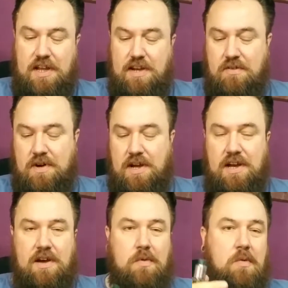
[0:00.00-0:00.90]

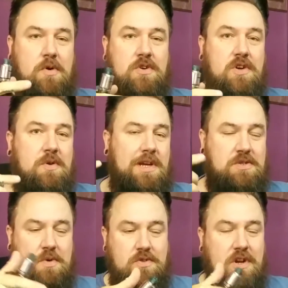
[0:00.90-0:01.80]
Now, what we'll do
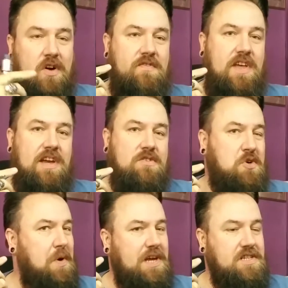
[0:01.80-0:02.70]
is we'll dive
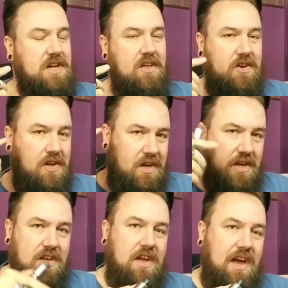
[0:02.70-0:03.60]
down quick as you like,